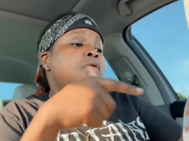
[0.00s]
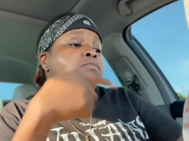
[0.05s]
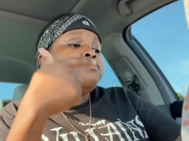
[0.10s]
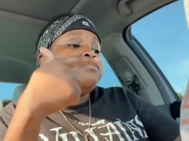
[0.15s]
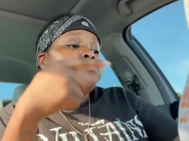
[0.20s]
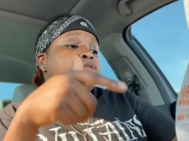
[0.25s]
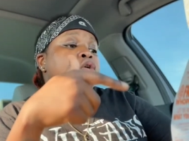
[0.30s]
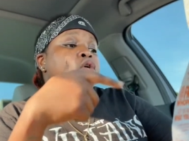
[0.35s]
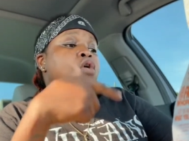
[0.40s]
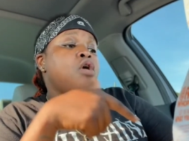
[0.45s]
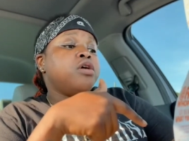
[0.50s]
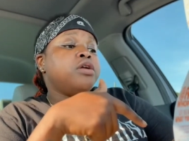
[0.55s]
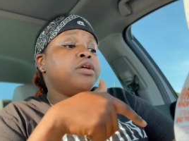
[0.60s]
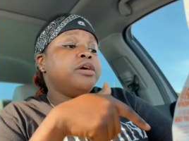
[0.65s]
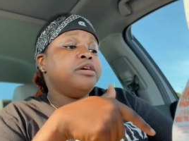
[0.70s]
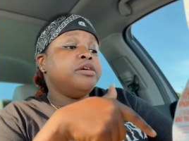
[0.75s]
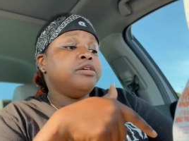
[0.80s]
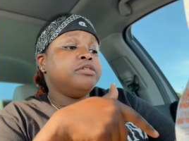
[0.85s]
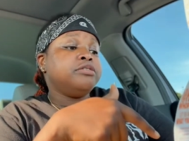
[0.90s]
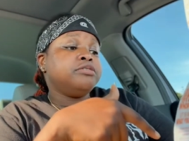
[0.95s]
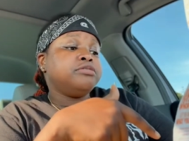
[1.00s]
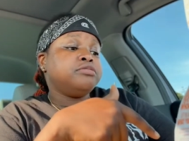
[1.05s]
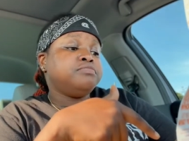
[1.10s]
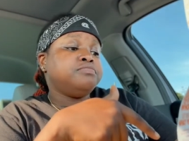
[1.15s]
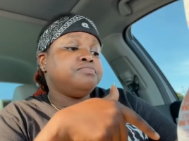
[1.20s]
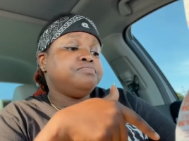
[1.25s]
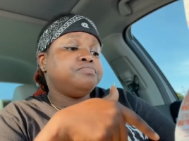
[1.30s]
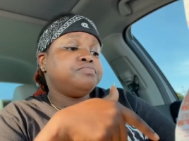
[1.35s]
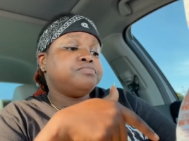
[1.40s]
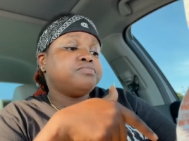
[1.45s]
The order
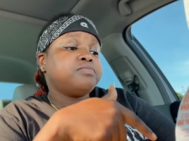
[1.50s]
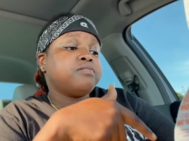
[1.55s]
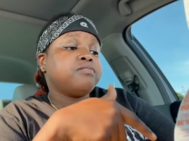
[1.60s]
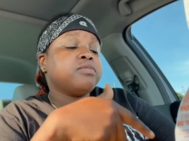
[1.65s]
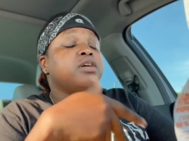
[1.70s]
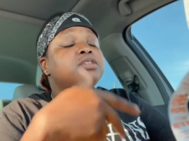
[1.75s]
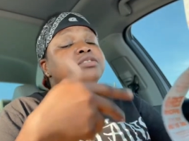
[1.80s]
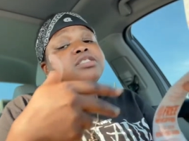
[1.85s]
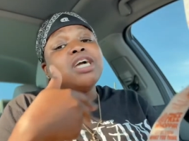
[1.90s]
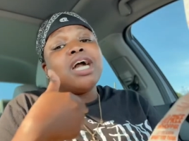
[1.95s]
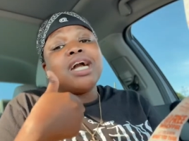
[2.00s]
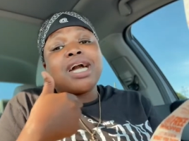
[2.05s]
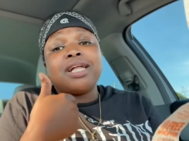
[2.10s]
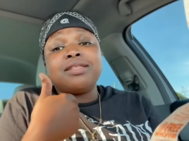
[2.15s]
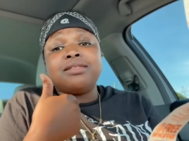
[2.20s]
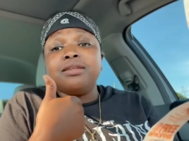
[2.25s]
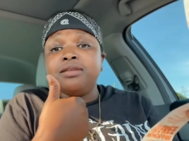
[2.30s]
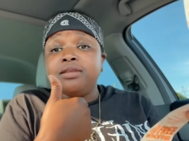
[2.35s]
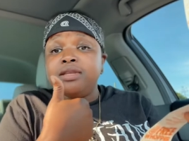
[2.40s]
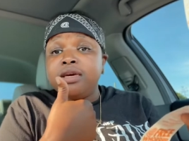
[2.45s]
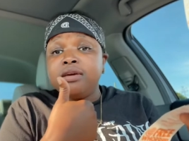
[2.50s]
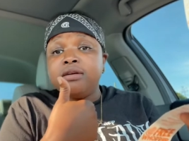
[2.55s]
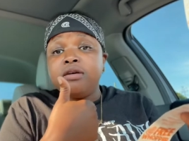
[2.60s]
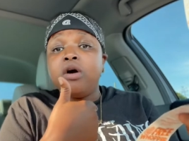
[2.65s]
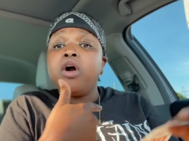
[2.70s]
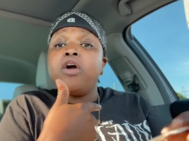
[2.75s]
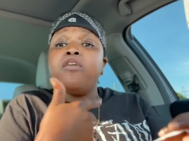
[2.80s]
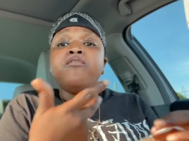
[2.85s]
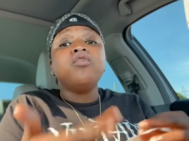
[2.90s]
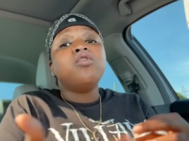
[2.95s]
is, see I got the
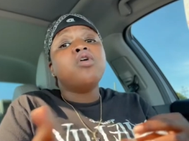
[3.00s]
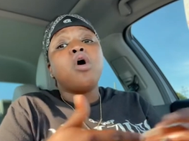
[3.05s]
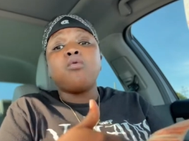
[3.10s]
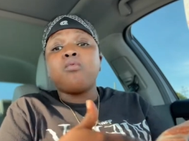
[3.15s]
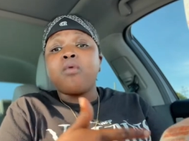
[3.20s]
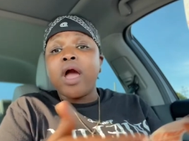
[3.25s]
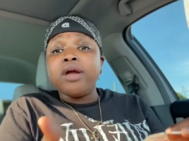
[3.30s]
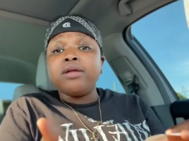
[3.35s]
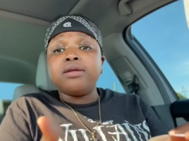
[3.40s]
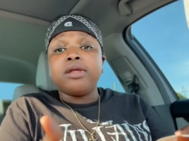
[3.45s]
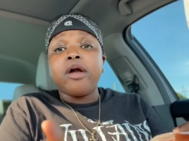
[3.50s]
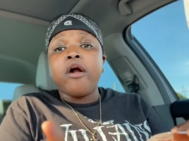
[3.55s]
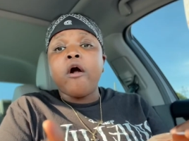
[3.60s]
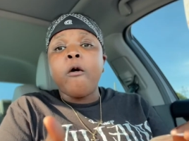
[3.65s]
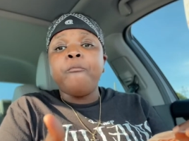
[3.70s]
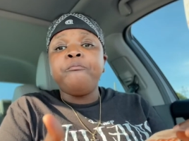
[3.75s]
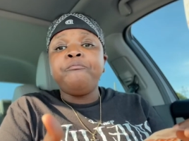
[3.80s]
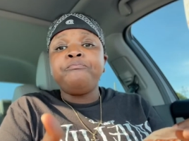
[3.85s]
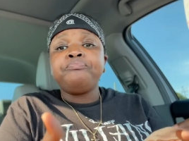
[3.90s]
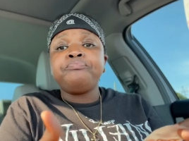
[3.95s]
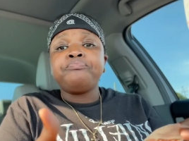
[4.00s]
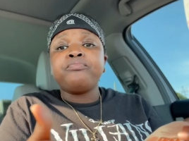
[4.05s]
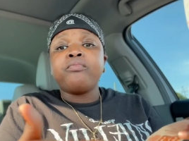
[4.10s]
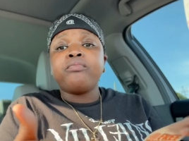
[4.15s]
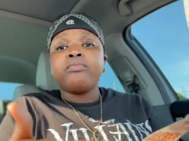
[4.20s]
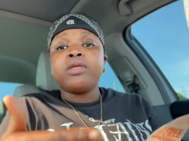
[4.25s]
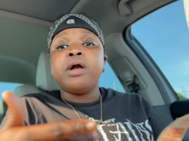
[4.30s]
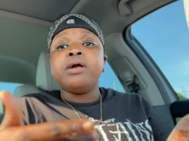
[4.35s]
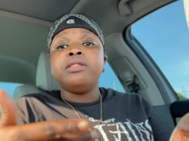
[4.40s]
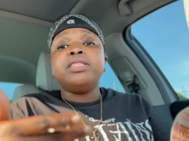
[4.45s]
deal. If you go right now,
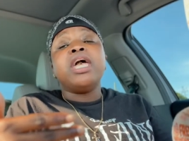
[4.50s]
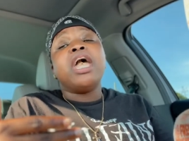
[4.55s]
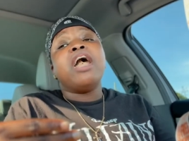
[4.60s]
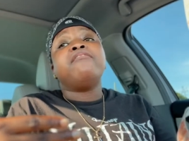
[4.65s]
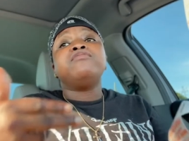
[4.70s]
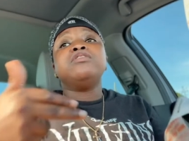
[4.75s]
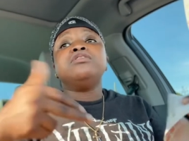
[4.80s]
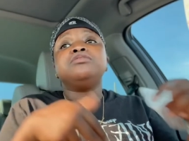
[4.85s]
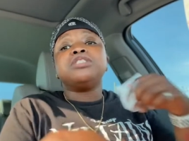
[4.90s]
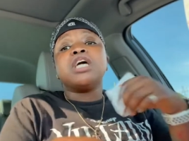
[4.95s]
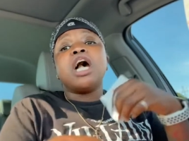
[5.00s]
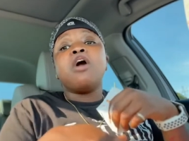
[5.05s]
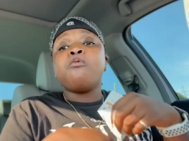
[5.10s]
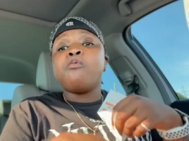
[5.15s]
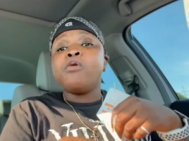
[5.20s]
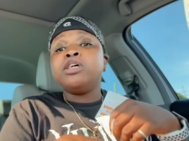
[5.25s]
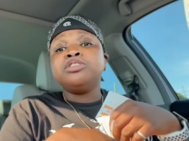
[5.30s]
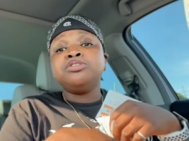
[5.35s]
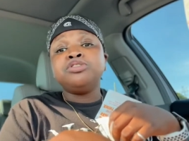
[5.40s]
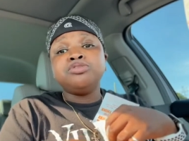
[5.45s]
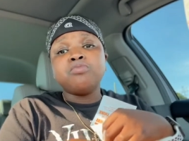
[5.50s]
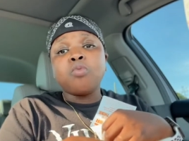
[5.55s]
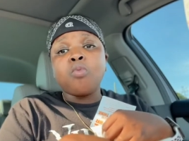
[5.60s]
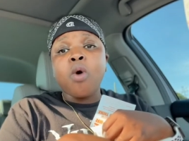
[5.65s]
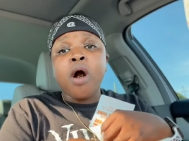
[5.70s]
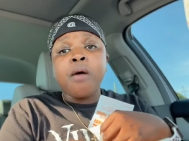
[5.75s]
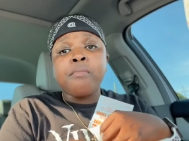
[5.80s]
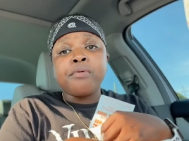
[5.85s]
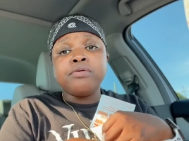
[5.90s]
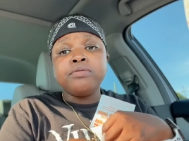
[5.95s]
they have the Southwest
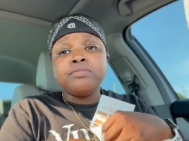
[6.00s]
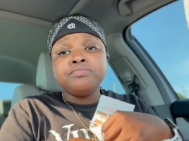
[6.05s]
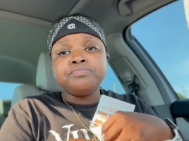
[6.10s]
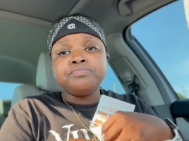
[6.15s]
Whopper,